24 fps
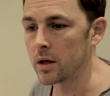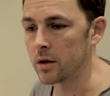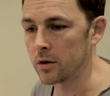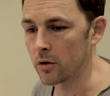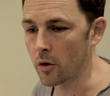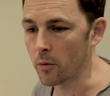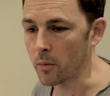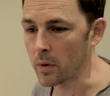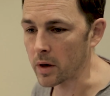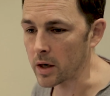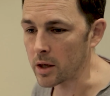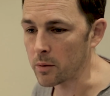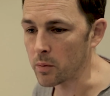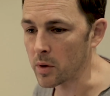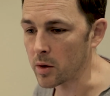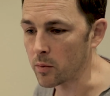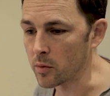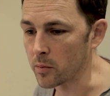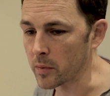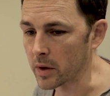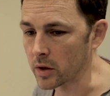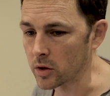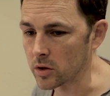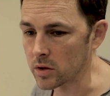Not many
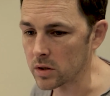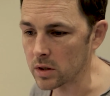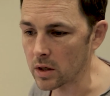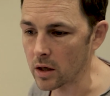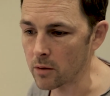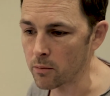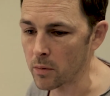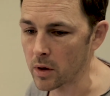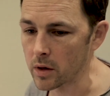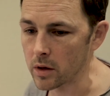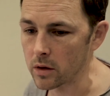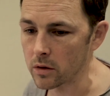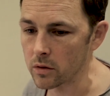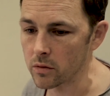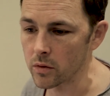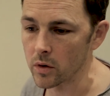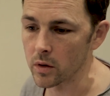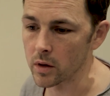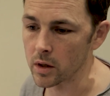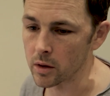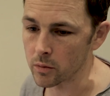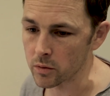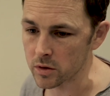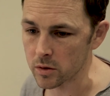people managed to get money through
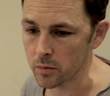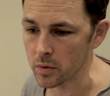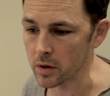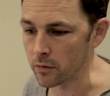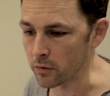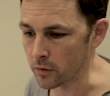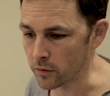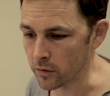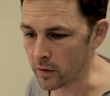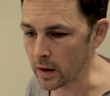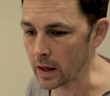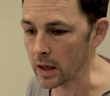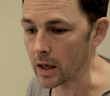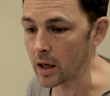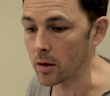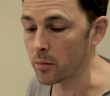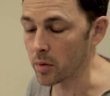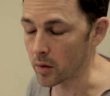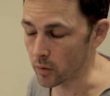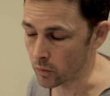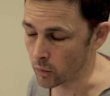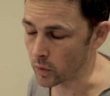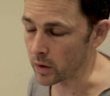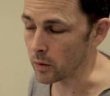it. It was a bit of a failure,
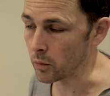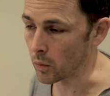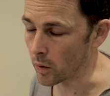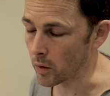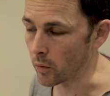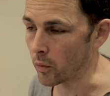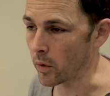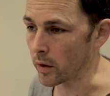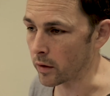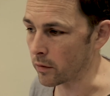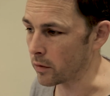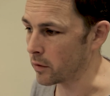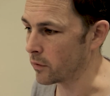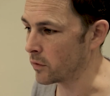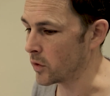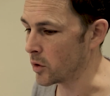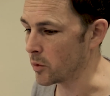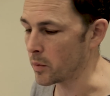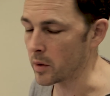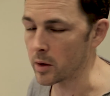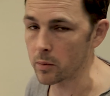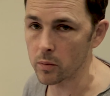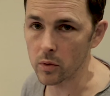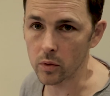but we were one of the
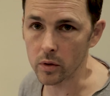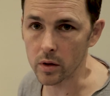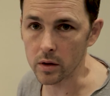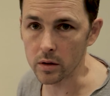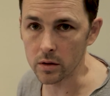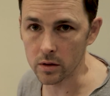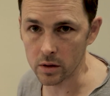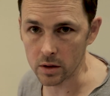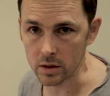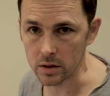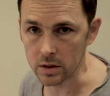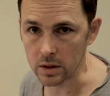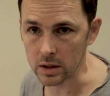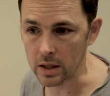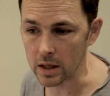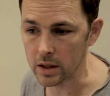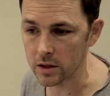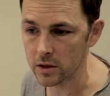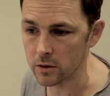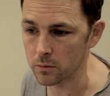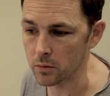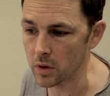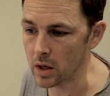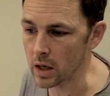few people that did
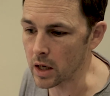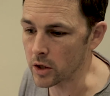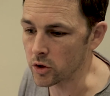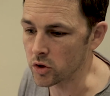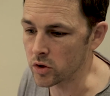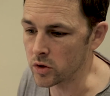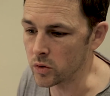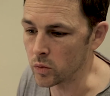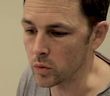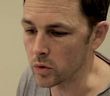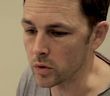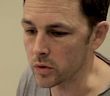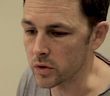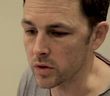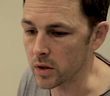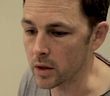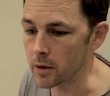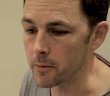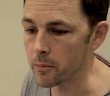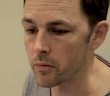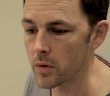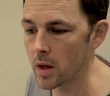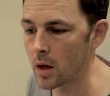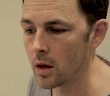get some cash towards
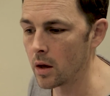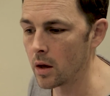it.